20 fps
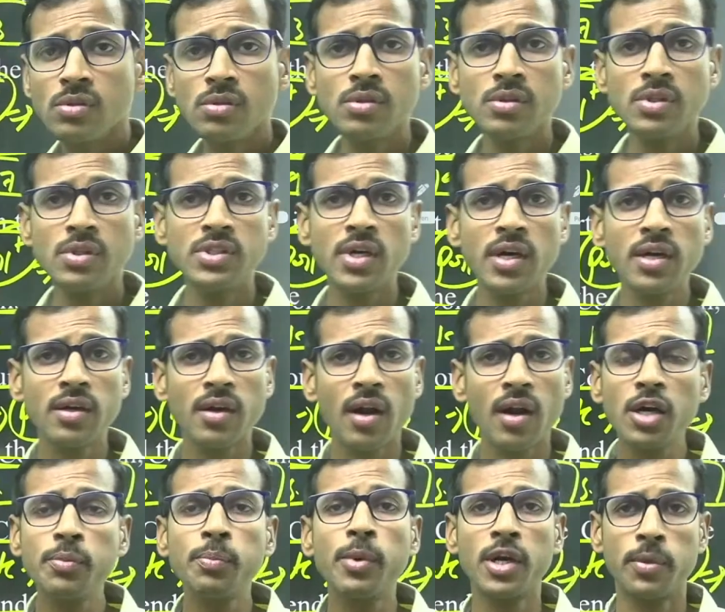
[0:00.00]
These are
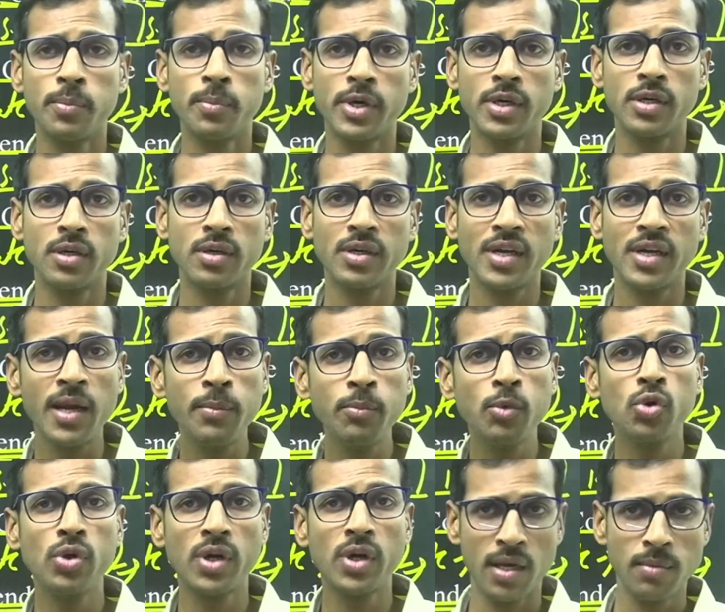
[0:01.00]
not permanent. Time to
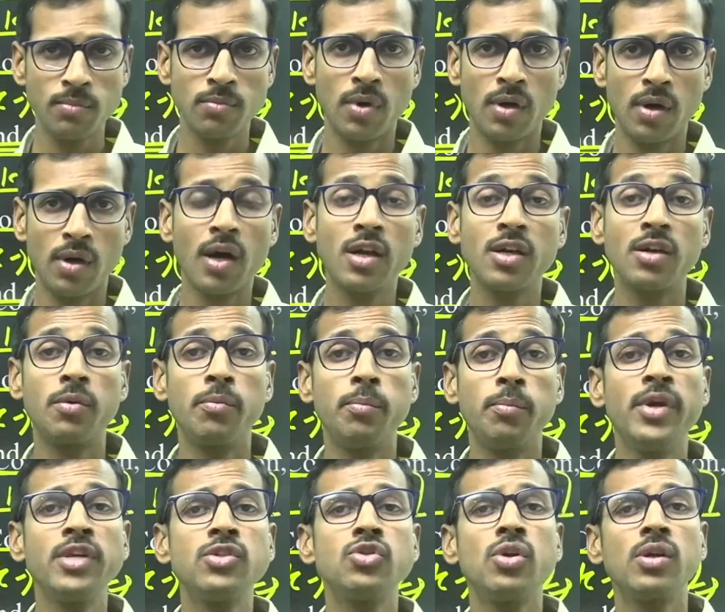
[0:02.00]
time or
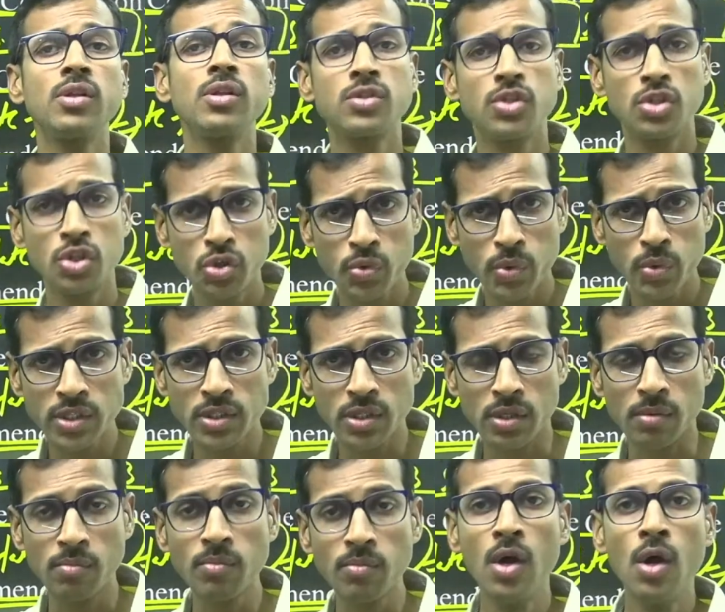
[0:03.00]
based on the
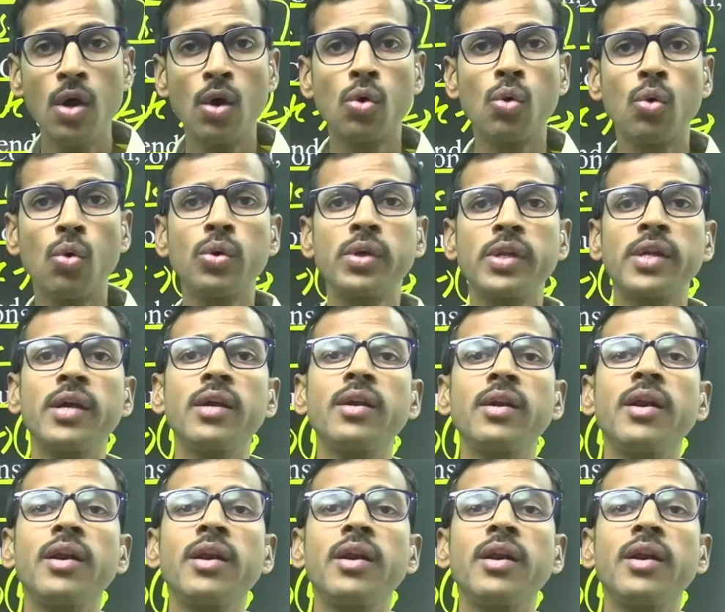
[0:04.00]
situation, court can